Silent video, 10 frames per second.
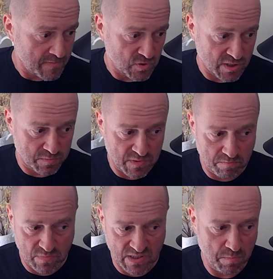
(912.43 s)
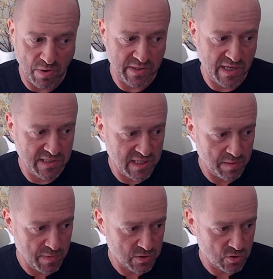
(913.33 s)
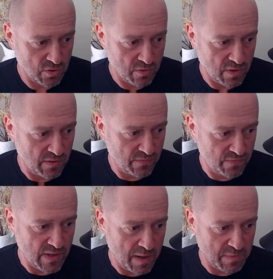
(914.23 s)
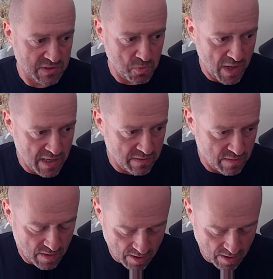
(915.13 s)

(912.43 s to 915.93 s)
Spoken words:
just simple case statement. So if name is weight,